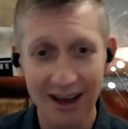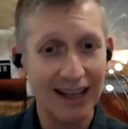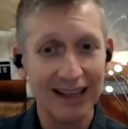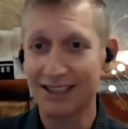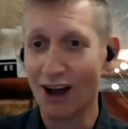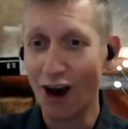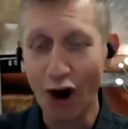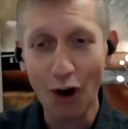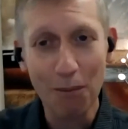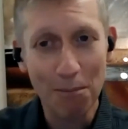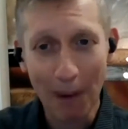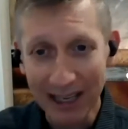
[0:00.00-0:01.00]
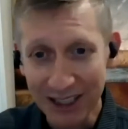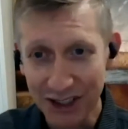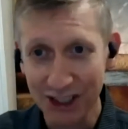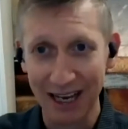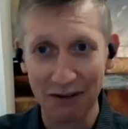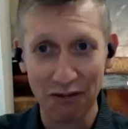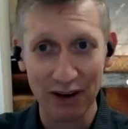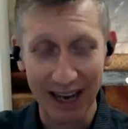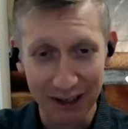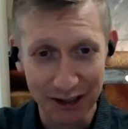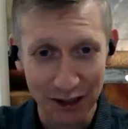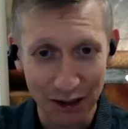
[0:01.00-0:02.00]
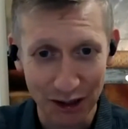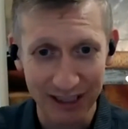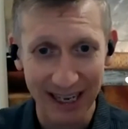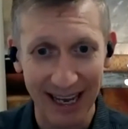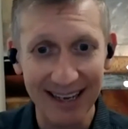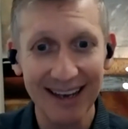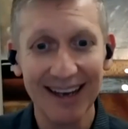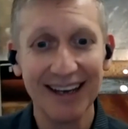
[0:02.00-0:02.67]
there's a whole bunch of stuff we're going to do today.